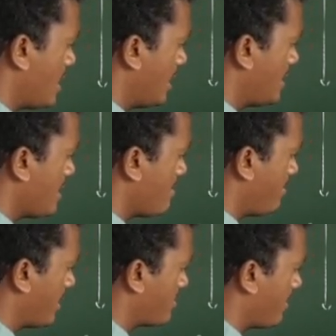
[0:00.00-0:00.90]
the lithium
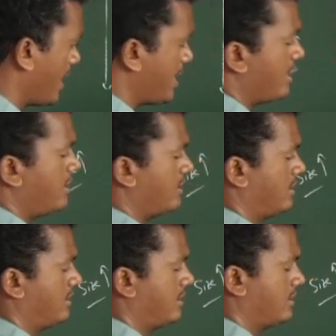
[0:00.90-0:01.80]
plus 1
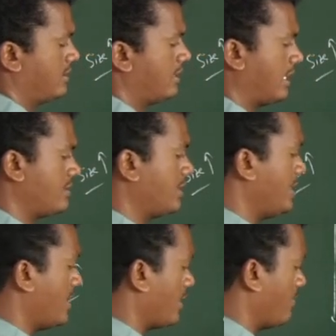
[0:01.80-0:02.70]
ion,
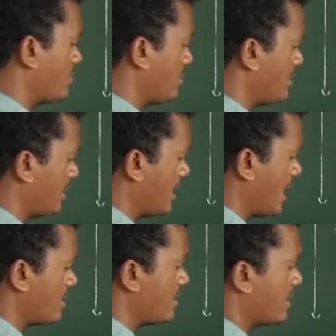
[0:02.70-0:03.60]
consider which is in
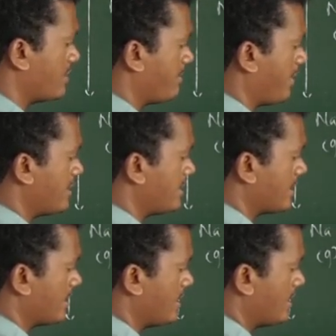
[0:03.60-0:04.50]
gaseous
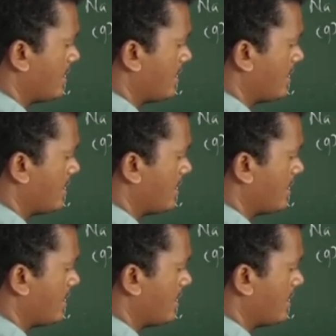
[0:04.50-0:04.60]
phase.